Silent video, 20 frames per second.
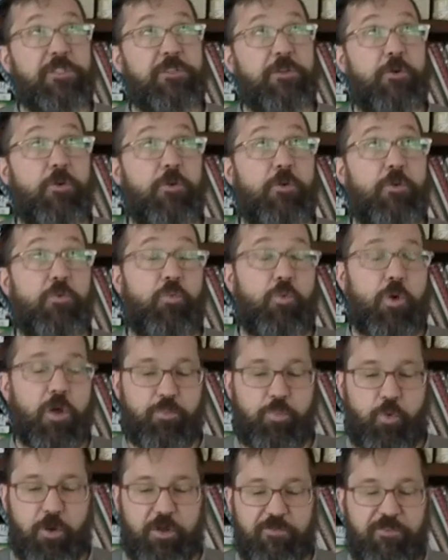so
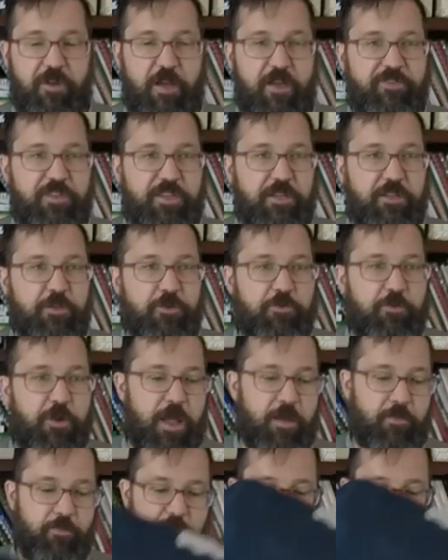1.5 kilogram,